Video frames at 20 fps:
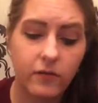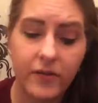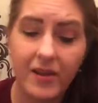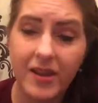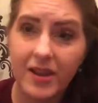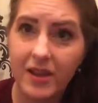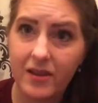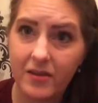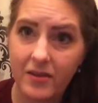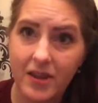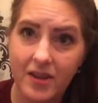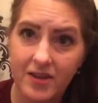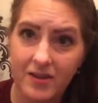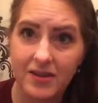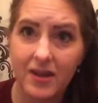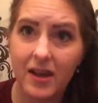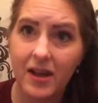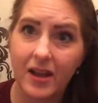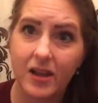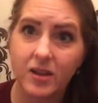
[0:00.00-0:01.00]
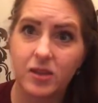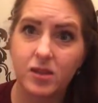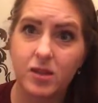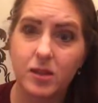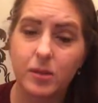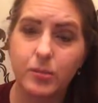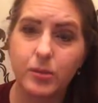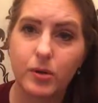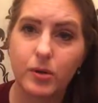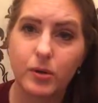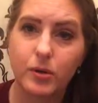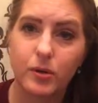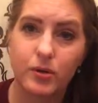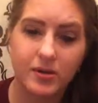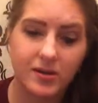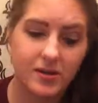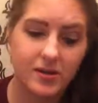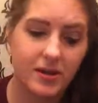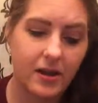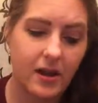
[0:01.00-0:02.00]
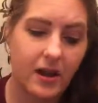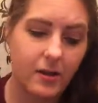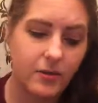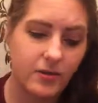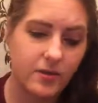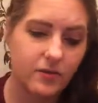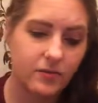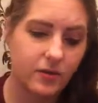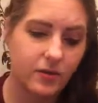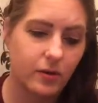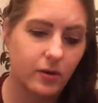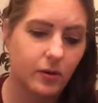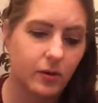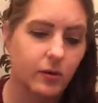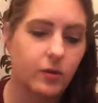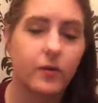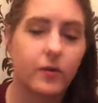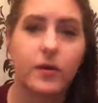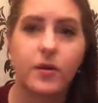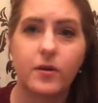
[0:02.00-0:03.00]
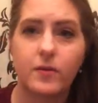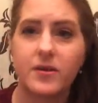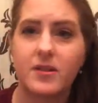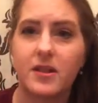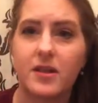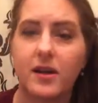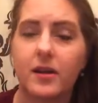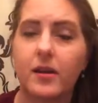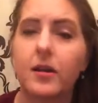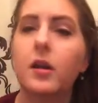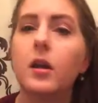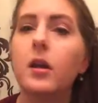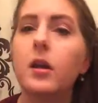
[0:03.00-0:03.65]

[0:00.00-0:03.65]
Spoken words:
the things that I actually brought out of the haul the other day.